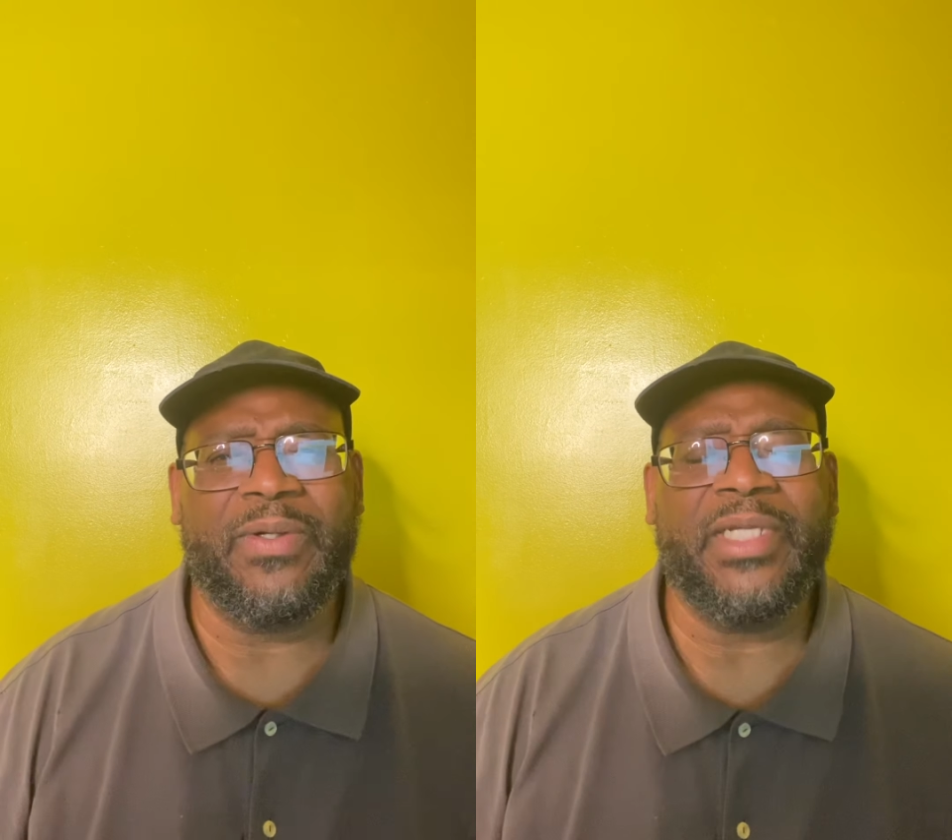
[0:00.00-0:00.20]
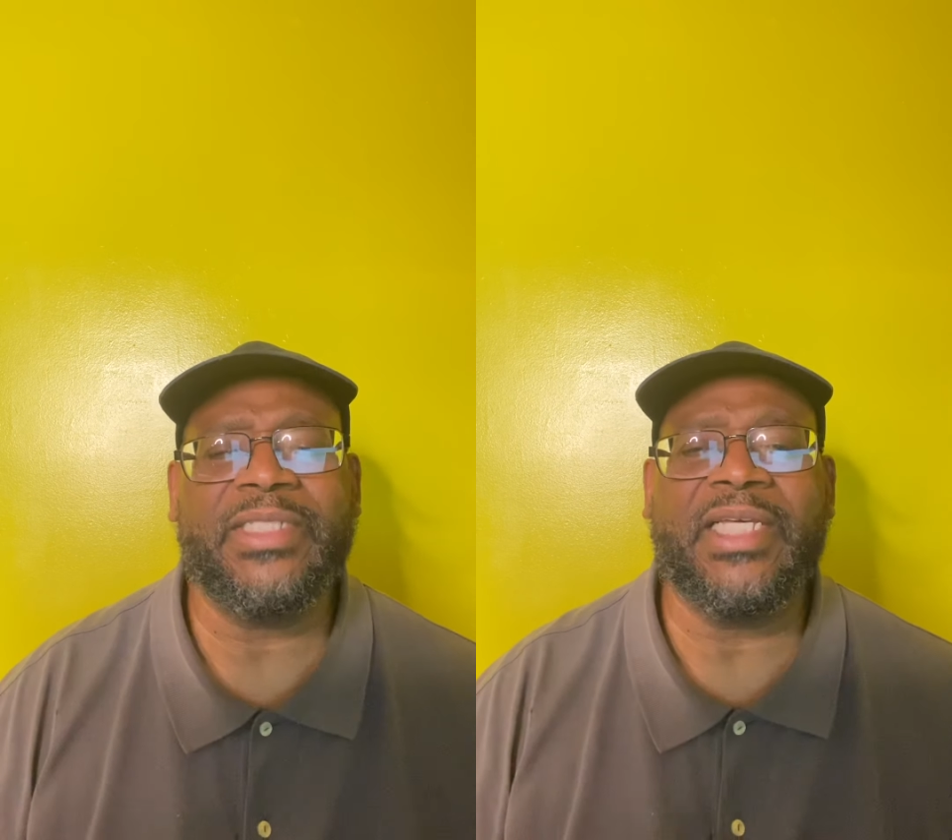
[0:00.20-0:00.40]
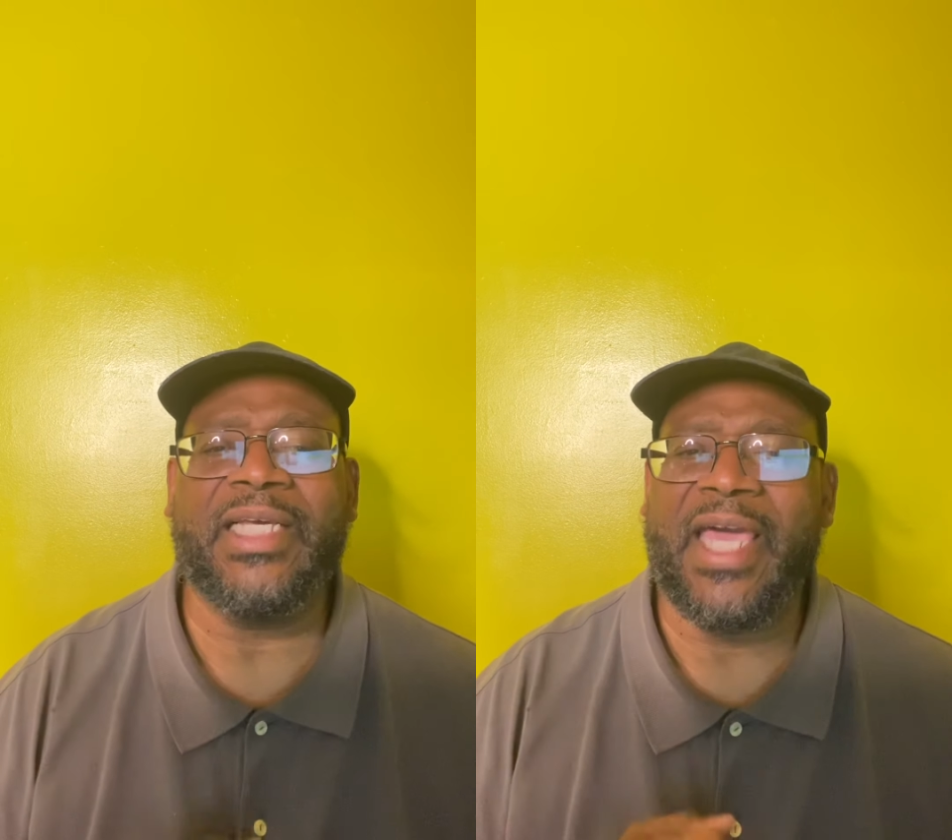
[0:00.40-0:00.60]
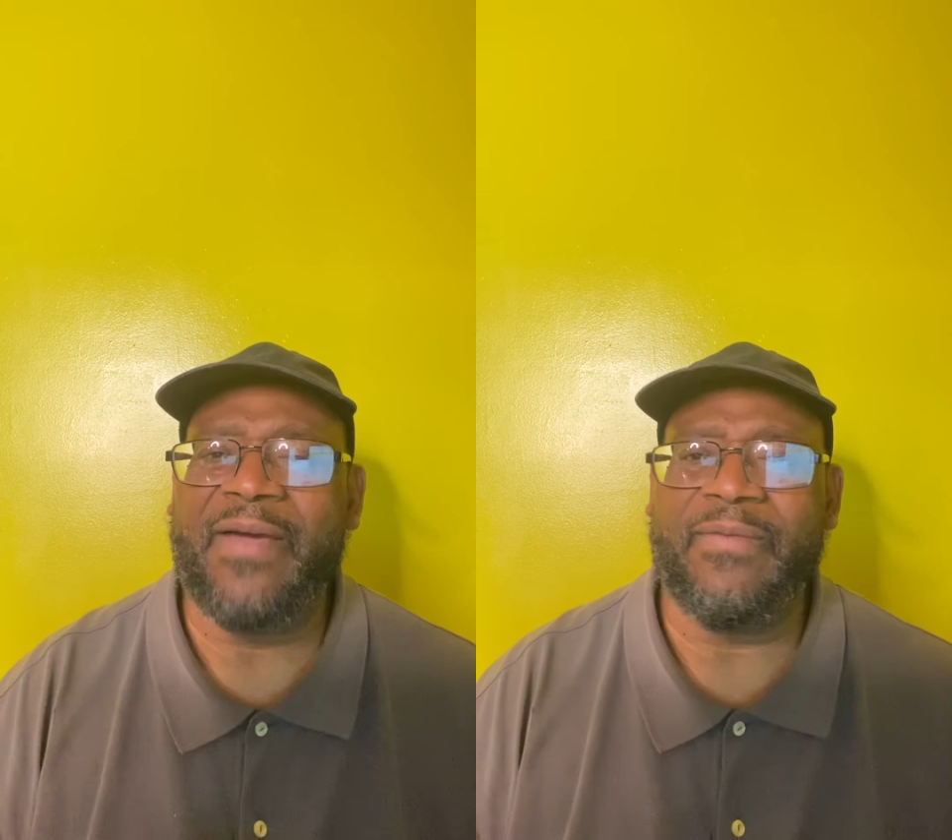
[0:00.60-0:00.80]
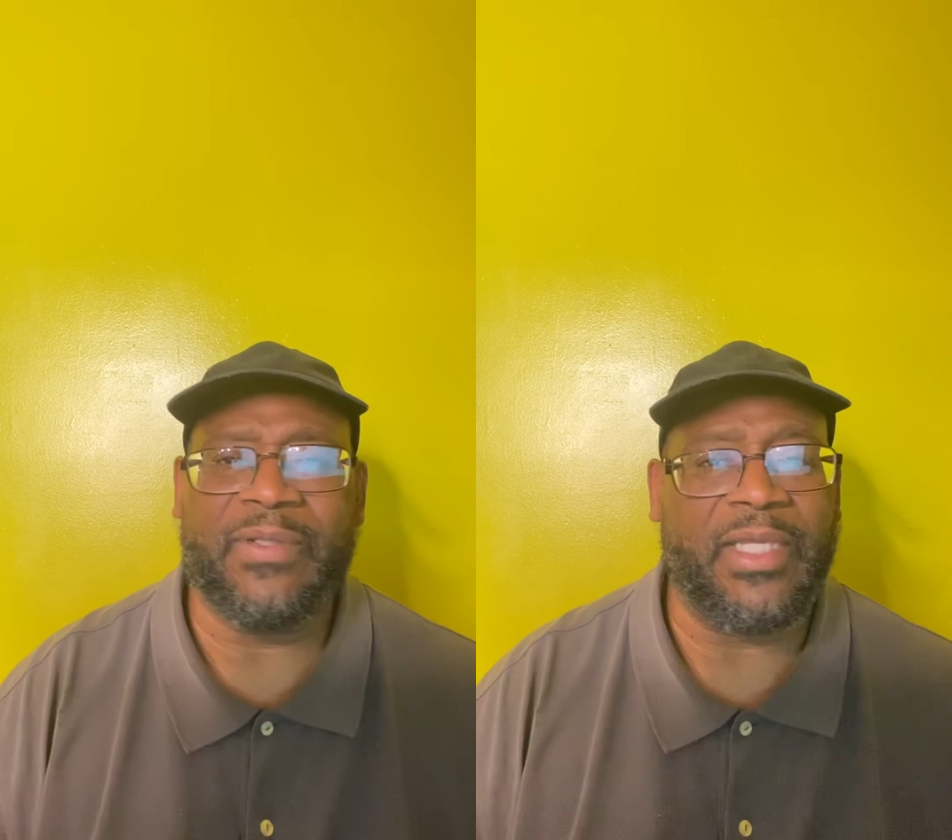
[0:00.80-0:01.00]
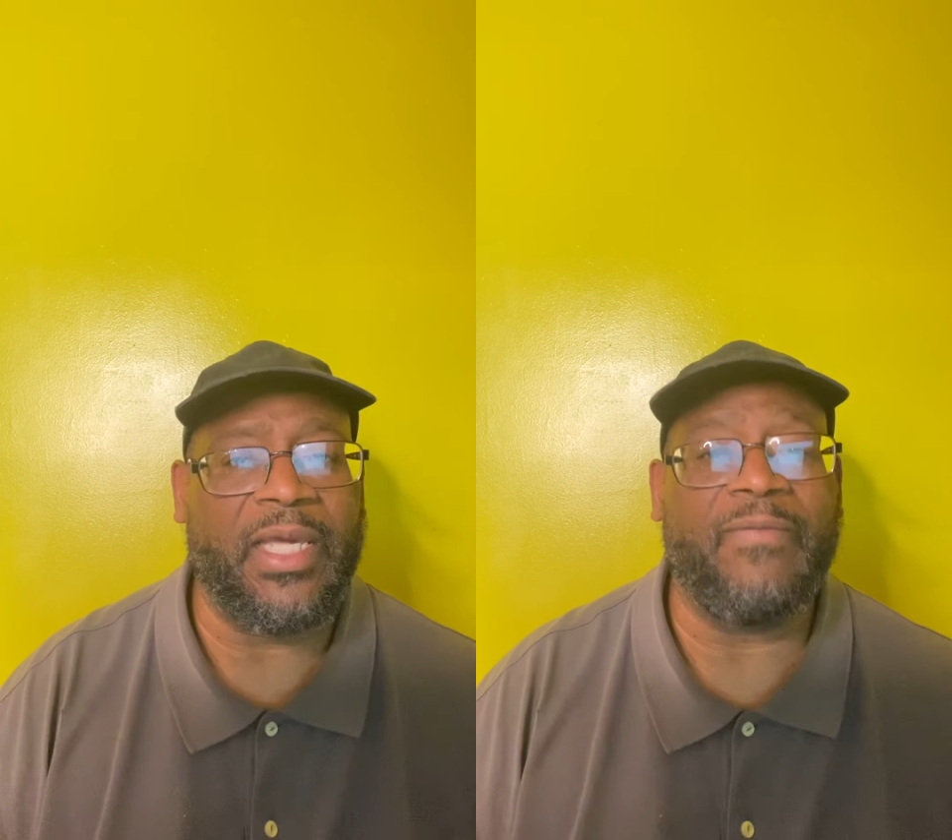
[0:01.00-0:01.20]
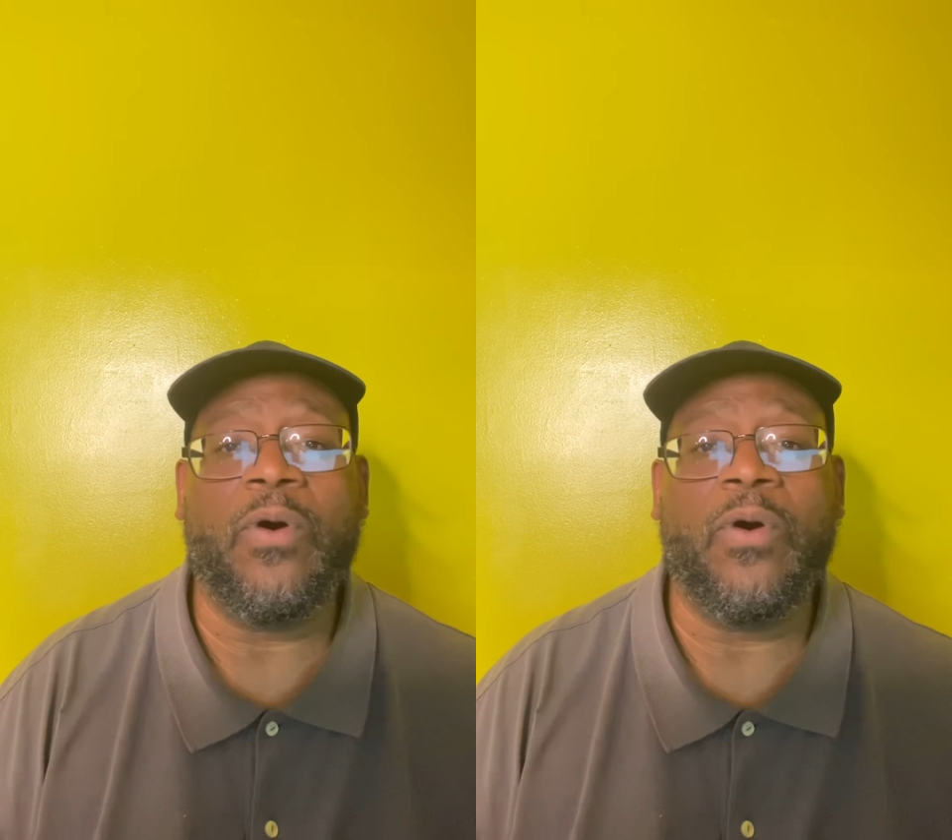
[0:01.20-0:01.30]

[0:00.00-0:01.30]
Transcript: He sees everything. He's